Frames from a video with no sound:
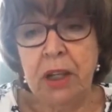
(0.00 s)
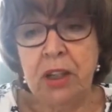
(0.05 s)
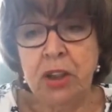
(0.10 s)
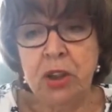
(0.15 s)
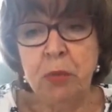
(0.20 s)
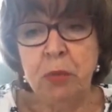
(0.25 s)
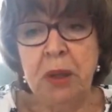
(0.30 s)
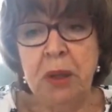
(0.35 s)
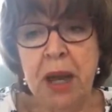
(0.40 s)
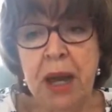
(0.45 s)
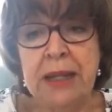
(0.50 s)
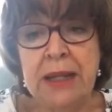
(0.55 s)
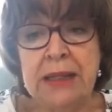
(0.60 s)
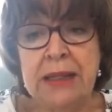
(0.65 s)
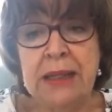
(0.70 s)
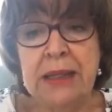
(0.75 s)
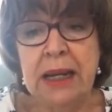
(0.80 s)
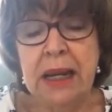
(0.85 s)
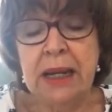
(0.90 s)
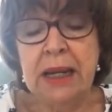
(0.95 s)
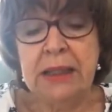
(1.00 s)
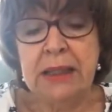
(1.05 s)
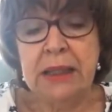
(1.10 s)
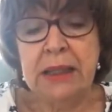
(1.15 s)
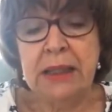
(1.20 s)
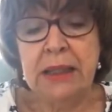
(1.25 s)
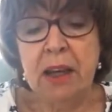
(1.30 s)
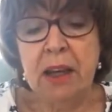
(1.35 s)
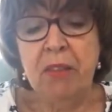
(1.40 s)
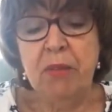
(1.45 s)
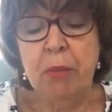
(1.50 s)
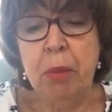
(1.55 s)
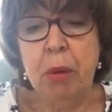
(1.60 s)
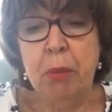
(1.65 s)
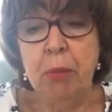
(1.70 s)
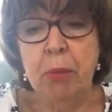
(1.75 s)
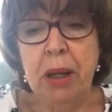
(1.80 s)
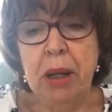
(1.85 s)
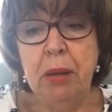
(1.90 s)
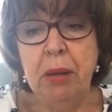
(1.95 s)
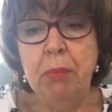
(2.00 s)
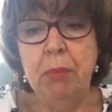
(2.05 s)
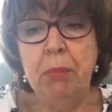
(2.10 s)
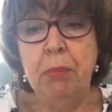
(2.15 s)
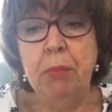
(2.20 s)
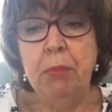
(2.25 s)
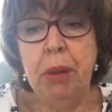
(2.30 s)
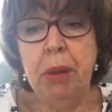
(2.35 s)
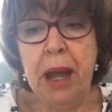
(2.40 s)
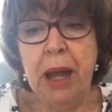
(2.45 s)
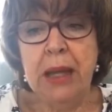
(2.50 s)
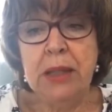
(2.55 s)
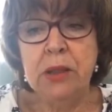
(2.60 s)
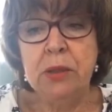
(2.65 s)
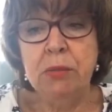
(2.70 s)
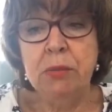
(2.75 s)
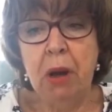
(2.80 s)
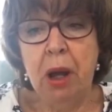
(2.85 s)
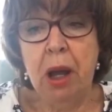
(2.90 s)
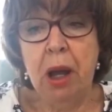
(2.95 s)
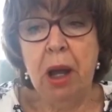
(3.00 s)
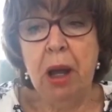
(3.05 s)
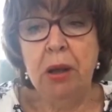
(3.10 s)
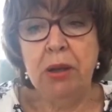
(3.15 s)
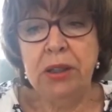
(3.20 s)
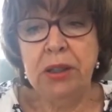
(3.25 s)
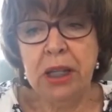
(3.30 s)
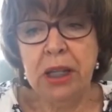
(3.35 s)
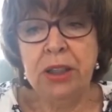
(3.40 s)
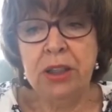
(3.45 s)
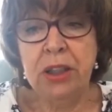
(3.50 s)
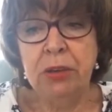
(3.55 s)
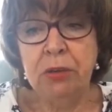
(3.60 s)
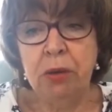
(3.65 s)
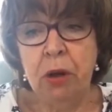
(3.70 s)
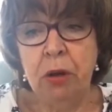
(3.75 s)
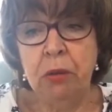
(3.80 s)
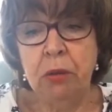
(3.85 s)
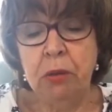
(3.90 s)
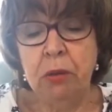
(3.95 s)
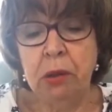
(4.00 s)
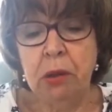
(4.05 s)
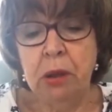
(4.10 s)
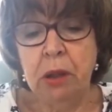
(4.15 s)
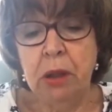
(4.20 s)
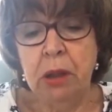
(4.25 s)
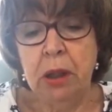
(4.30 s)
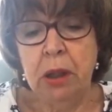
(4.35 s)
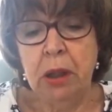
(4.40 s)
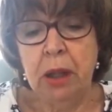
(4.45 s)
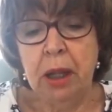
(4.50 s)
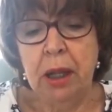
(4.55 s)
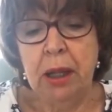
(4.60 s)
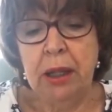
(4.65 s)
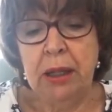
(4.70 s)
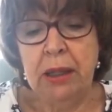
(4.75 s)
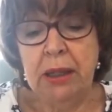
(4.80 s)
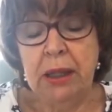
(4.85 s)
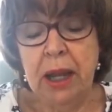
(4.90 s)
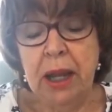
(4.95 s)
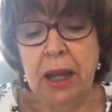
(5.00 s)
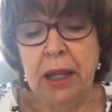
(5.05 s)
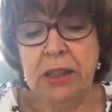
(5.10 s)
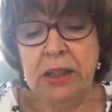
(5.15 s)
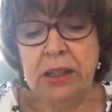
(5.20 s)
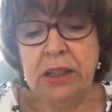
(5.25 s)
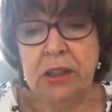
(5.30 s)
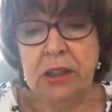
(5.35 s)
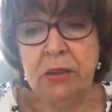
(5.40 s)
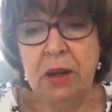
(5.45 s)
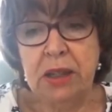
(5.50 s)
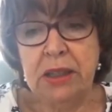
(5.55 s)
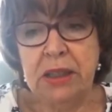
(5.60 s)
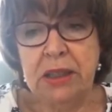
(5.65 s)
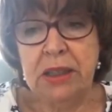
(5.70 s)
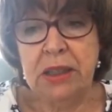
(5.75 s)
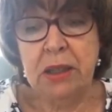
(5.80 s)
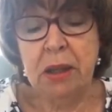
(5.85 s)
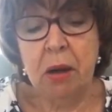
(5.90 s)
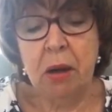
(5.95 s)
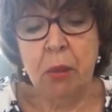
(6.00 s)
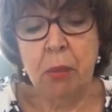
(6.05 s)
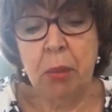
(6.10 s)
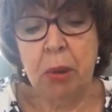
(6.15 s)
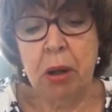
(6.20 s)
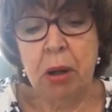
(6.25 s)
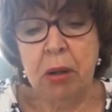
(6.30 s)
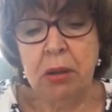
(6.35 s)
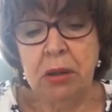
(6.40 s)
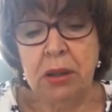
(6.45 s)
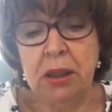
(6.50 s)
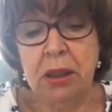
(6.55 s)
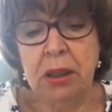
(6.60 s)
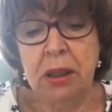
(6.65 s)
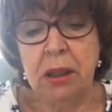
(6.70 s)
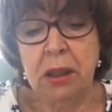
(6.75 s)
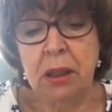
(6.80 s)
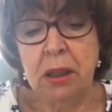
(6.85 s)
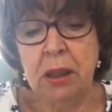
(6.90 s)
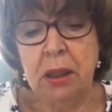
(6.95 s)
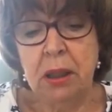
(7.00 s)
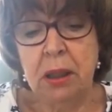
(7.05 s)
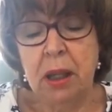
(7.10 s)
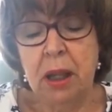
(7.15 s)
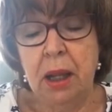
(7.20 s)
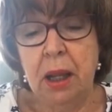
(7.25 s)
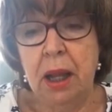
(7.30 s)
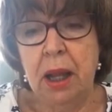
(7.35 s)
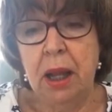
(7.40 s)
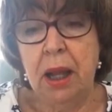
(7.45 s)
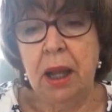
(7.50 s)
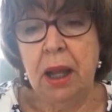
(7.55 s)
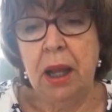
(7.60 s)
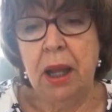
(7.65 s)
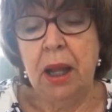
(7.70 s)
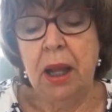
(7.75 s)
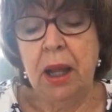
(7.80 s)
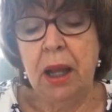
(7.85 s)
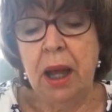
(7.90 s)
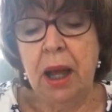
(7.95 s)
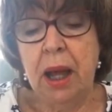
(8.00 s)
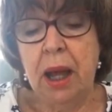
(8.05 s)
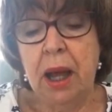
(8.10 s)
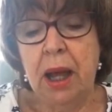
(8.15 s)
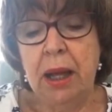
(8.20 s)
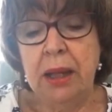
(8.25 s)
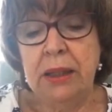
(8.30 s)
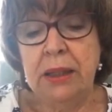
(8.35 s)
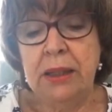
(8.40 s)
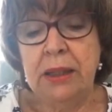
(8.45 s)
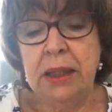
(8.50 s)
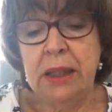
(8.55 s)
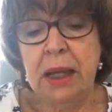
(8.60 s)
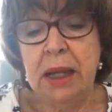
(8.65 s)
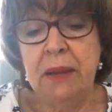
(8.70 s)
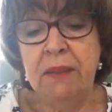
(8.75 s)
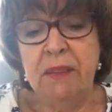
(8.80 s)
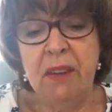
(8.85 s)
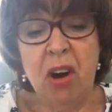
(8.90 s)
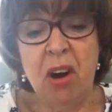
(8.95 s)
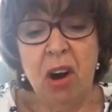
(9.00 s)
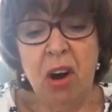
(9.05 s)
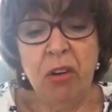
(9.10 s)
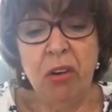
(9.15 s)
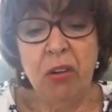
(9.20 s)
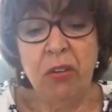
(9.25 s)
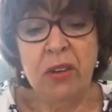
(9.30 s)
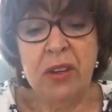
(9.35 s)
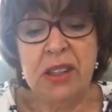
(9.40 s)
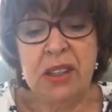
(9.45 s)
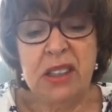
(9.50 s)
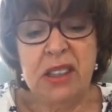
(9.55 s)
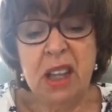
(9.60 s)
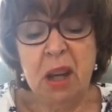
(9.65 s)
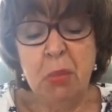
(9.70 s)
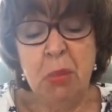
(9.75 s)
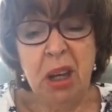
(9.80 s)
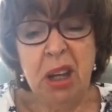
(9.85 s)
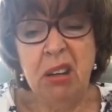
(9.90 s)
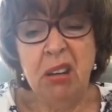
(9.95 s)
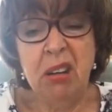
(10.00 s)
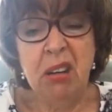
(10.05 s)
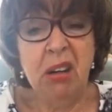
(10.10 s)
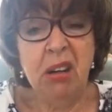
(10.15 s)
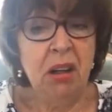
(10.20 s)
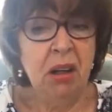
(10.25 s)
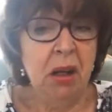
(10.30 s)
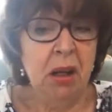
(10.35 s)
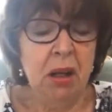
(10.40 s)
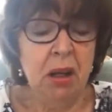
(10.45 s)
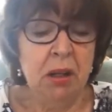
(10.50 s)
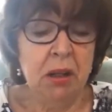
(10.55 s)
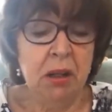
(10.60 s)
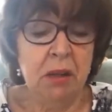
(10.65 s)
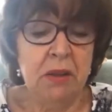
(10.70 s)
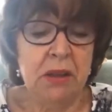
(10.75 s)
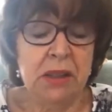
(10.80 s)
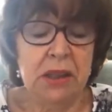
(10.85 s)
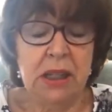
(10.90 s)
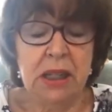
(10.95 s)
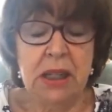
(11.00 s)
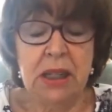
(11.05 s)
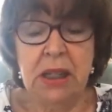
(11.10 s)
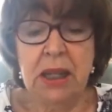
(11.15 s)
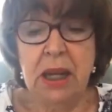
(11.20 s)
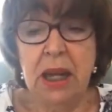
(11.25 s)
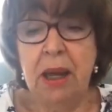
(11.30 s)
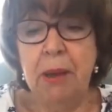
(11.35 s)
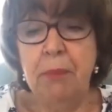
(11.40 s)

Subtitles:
should be isolated. They've been played a dirty role in discrediting our party. And there are others. I mean, there was the